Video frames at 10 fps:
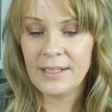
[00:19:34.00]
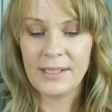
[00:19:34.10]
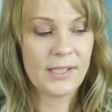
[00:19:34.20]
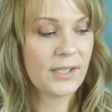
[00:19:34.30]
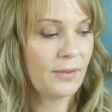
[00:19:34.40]

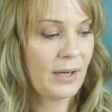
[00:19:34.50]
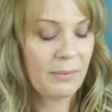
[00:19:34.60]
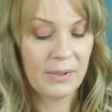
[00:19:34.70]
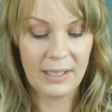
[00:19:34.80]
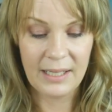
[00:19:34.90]
So I
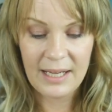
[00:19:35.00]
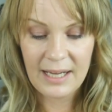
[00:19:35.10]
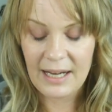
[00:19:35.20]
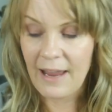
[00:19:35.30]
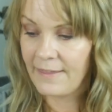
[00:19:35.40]
will
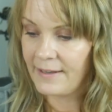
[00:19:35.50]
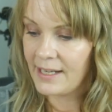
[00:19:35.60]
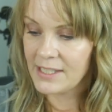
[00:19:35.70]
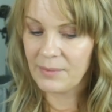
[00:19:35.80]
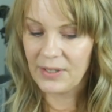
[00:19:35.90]
get the
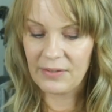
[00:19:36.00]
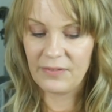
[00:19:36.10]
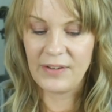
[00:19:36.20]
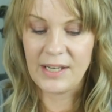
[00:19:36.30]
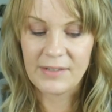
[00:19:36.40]
next one up
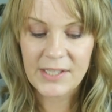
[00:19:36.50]
for you.